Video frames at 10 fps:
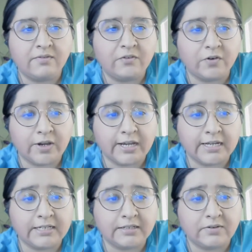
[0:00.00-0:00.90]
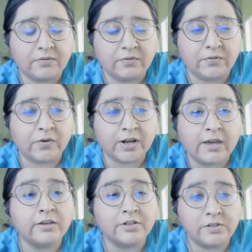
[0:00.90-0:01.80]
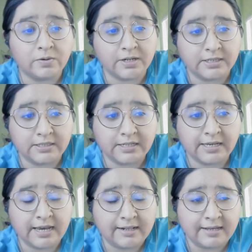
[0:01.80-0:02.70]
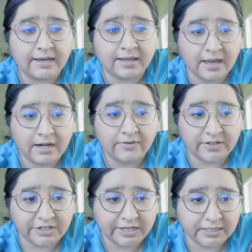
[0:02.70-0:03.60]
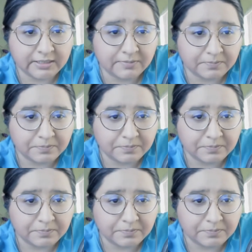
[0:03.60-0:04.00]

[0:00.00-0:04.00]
for other stories to get that kind of a chance.